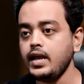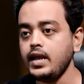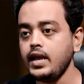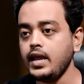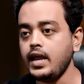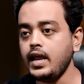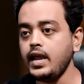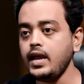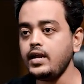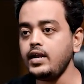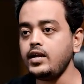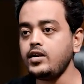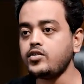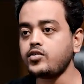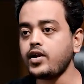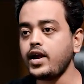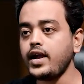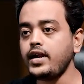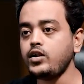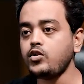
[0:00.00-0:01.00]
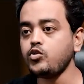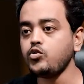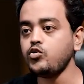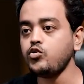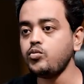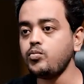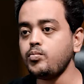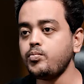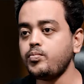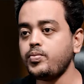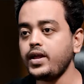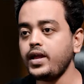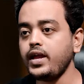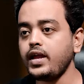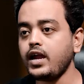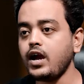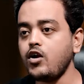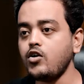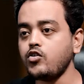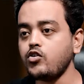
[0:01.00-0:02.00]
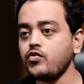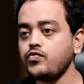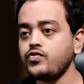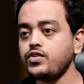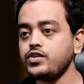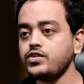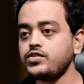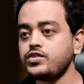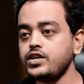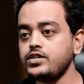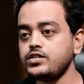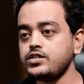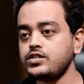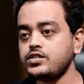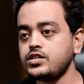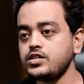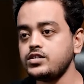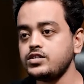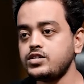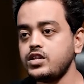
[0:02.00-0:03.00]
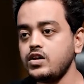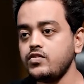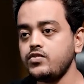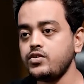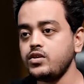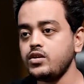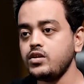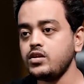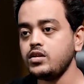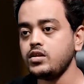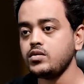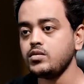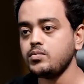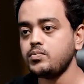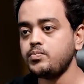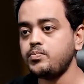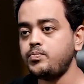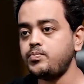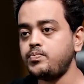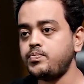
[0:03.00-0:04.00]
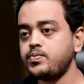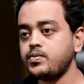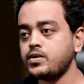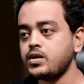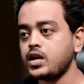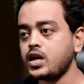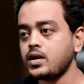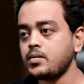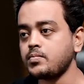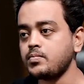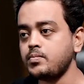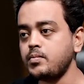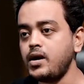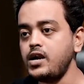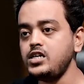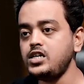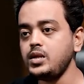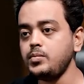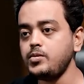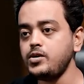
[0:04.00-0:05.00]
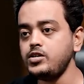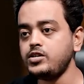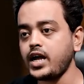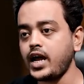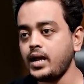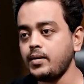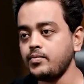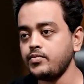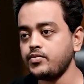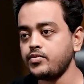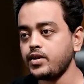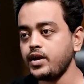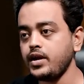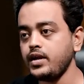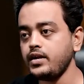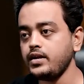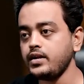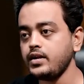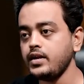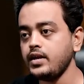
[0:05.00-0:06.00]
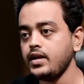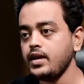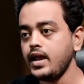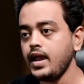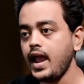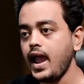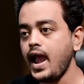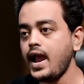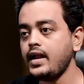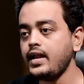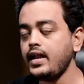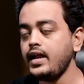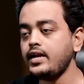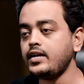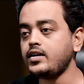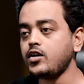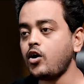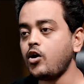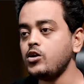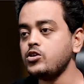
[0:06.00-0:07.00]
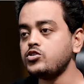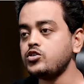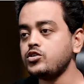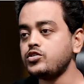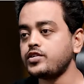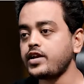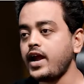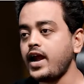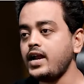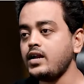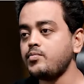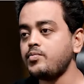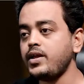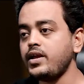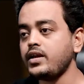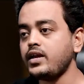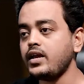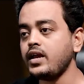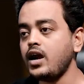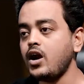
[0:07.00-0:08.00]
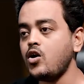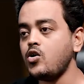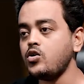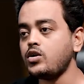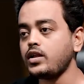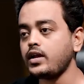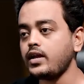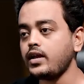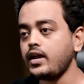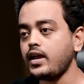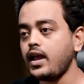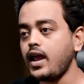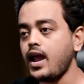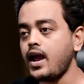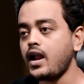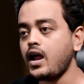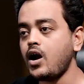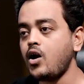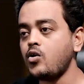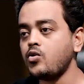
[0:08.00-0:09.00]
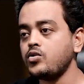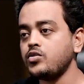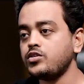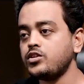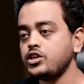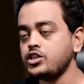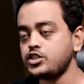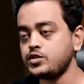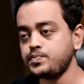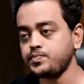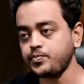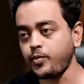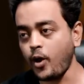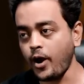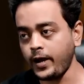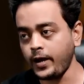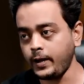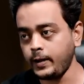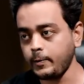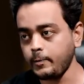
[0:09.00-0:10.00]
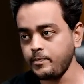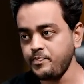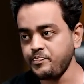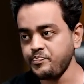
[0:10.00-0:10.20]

Here it tried to break out of this resistance level multiple times, right? And it also tried breaking out around this point.